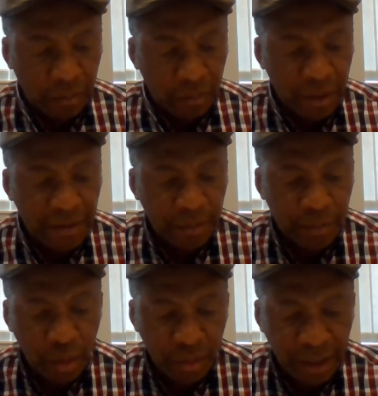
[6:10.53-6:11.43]
We have a
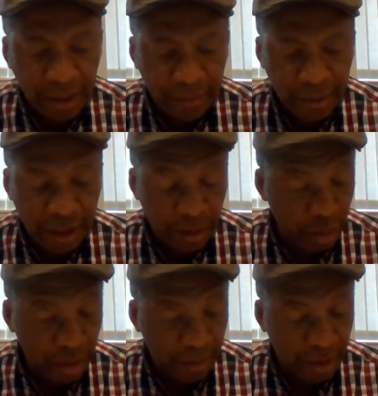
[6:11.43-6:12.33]
program. There's a
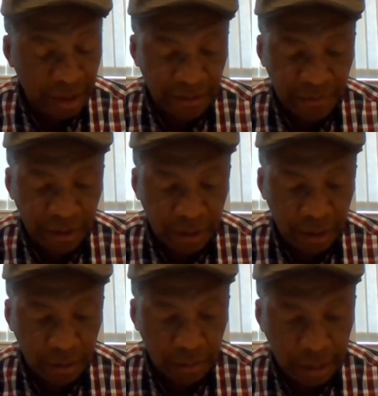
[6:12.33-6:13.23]
program under the
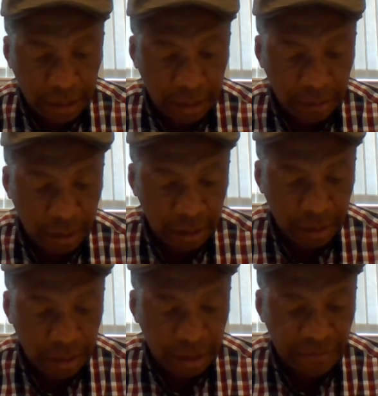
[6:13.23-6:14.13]
federal
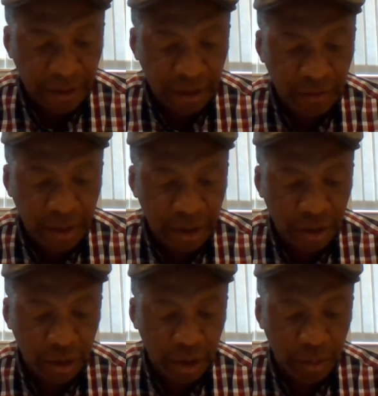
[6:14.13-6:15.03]
government is
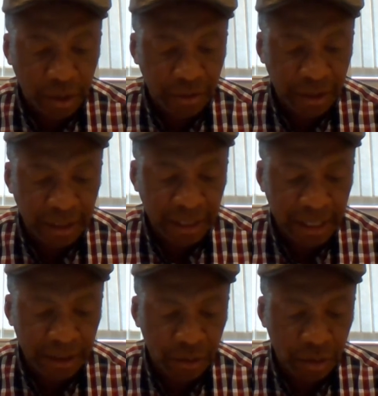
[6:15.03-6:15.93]
also sponsoring, that
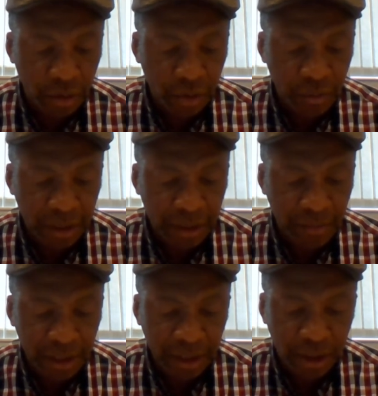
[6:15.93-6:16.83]
has to do with the
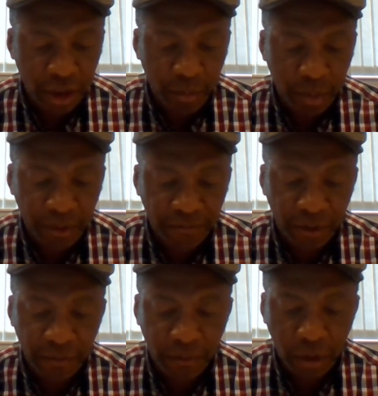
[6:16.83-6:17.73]
Emergency Support
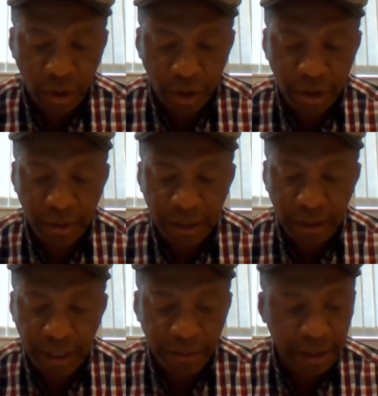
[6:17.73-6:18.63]
Fund for
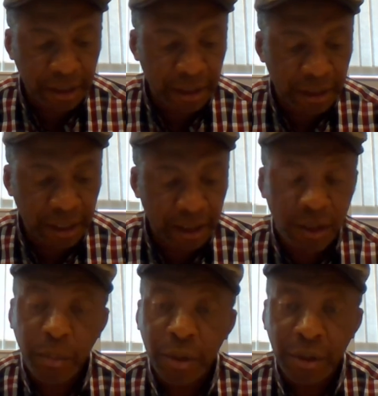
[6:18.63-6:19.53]
Cultural, Heritage, and
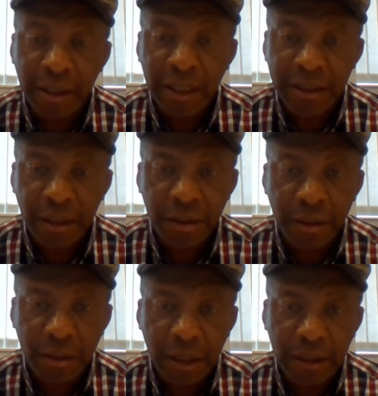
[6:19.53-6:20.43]
Sport
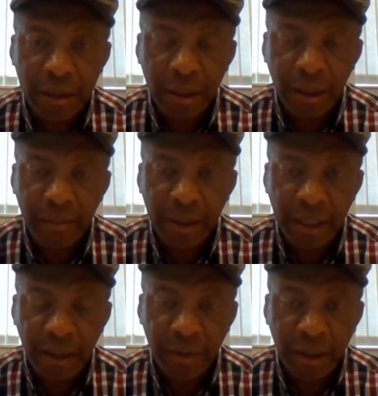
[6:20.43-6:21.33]
Organizations. That's
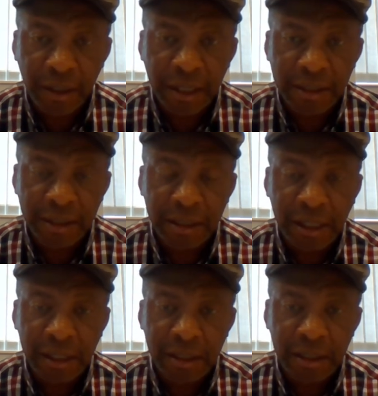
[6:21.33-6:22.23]
again recognizing the
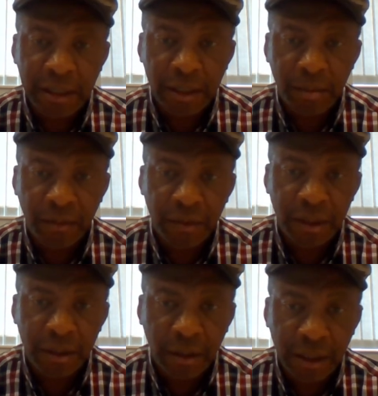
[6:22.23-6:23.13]
challenges that some of
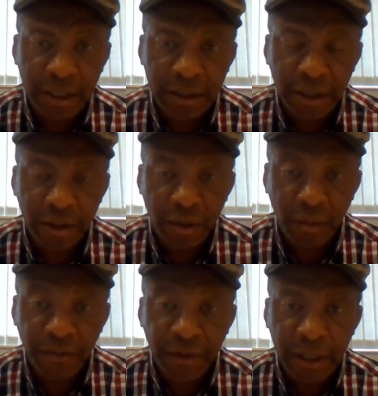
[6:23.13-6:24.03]
these organizations
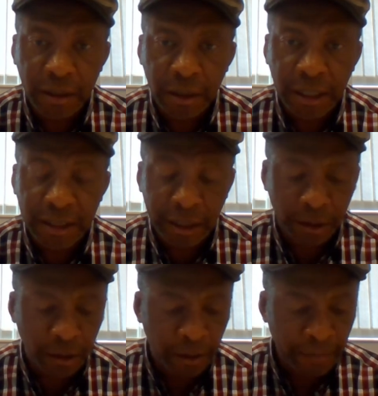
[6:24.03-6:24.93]
will face in that sector,